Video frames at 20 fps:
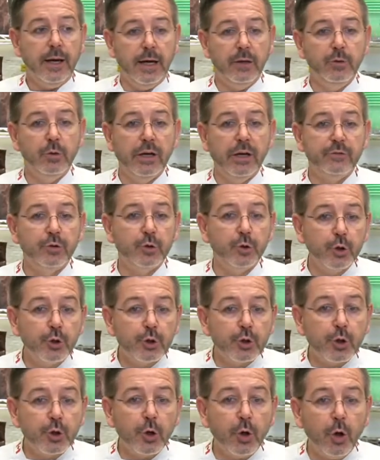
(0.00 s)
And you have to
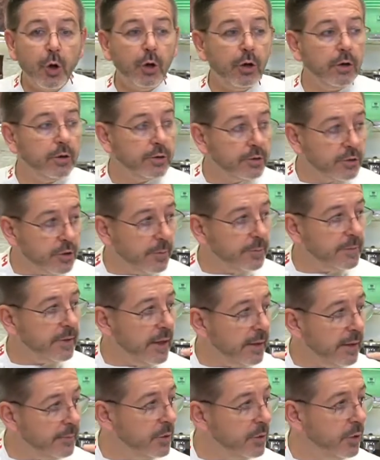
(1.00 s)
control
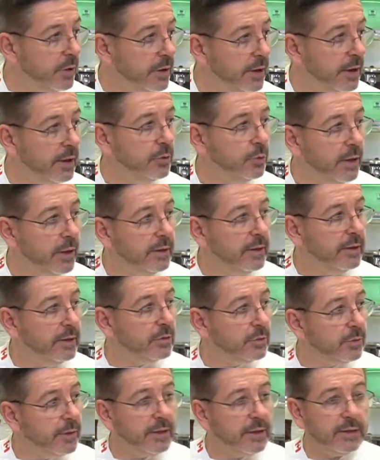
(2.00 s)
sometimes, okay, do I need
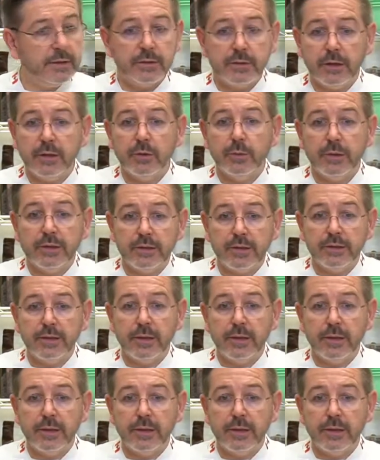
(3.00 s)
to increase the